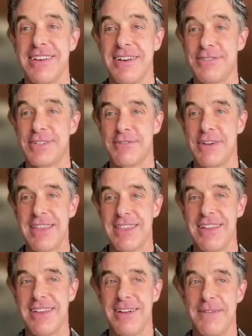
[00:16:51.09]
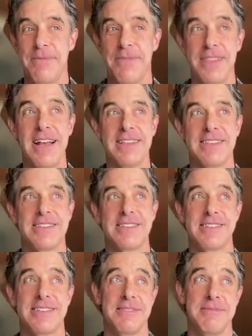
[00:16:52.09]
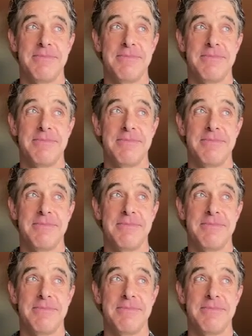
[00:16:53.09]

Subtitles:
of strength, that's